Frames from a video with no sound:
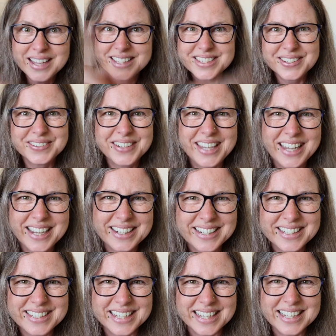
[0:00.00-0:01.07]
So here
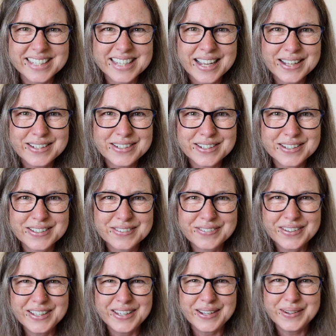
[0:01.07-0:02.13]
it is, just
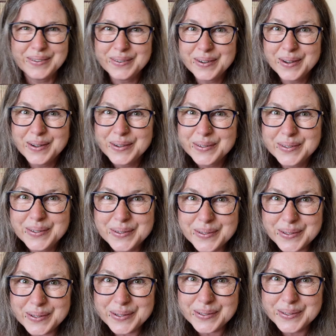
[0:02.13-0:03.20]
for you.
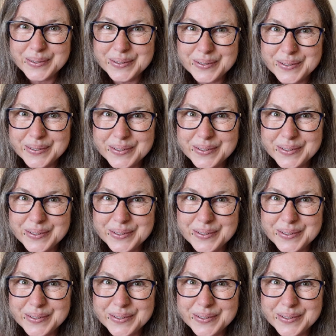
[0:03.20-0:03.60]
"Coucou."